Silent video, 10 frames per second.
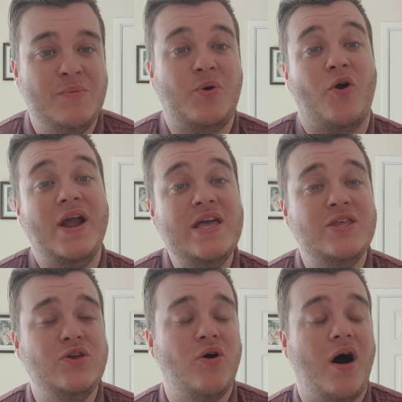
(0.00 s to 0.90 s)
Pray
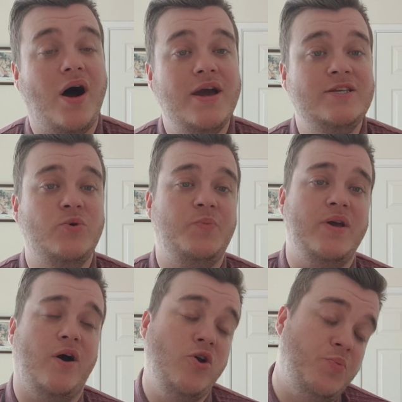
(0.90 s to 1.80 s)
that your eyes would
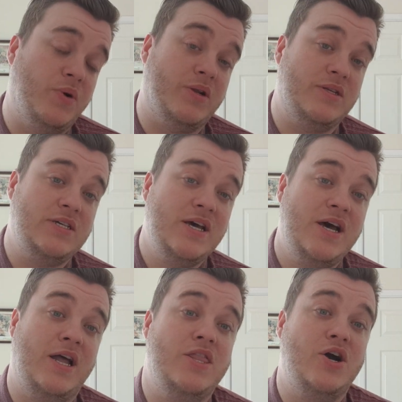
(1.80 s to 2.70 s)
be opened
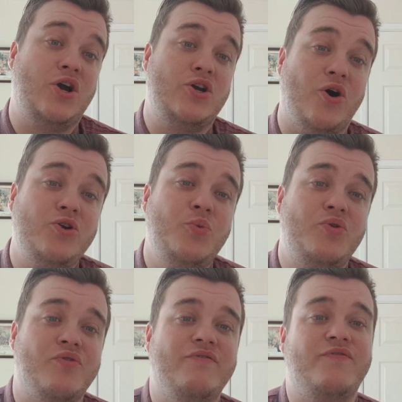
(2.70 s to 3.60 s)
and that God would
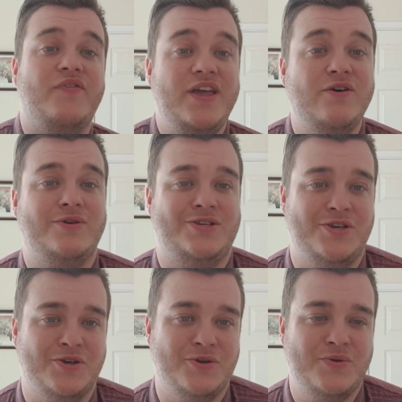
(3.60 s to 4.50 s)
reveal to
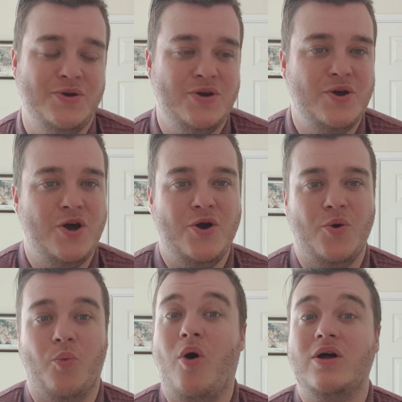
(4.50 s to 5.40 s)
you
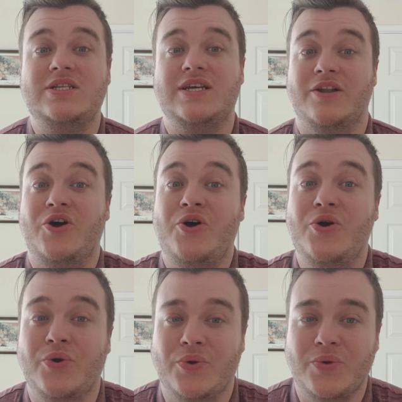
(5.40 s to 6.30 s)
what and
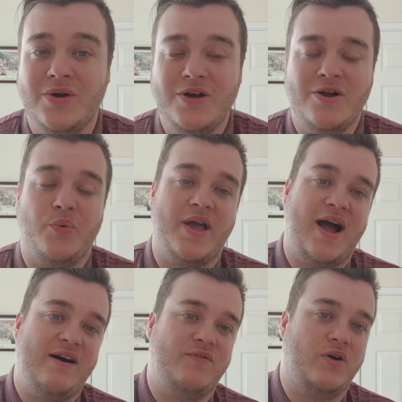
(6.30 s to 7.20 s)
who we
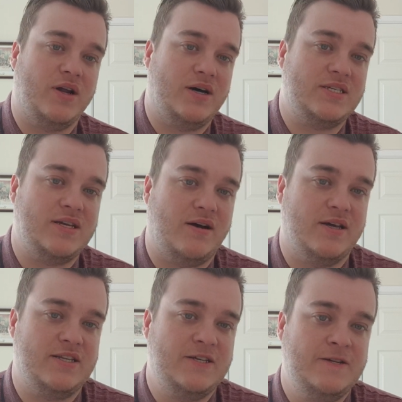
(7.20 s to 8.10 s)
have on our
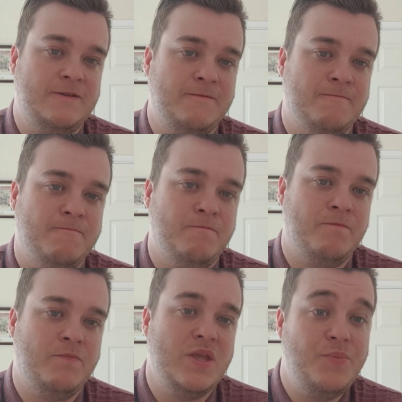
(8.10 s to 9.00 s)
side.
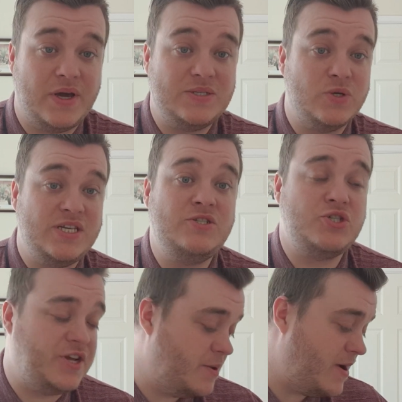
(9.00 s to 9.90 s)
Because what's
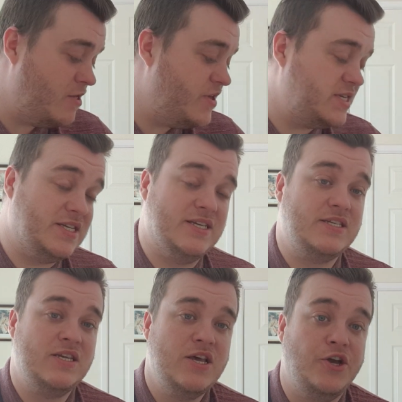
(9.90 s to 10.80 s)
interesting about this
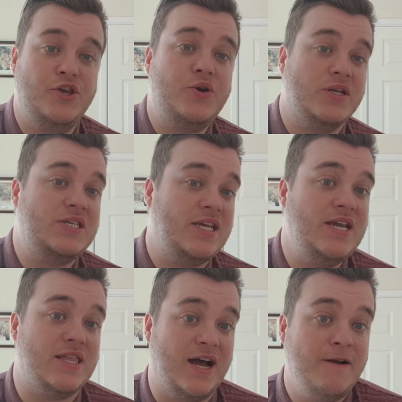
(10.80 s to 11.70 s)
is, you could see
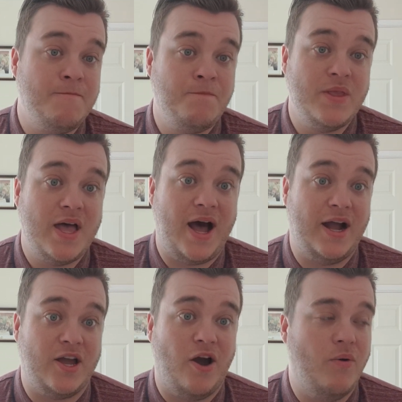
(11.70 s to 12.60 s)
that
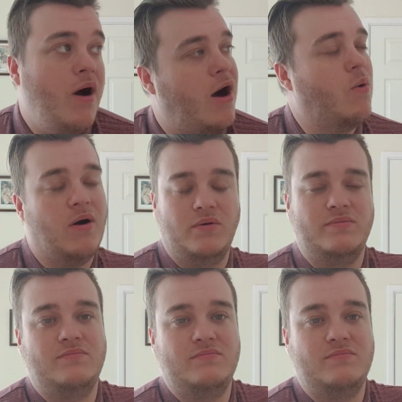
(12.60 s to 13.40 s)
and go, "Oh, well,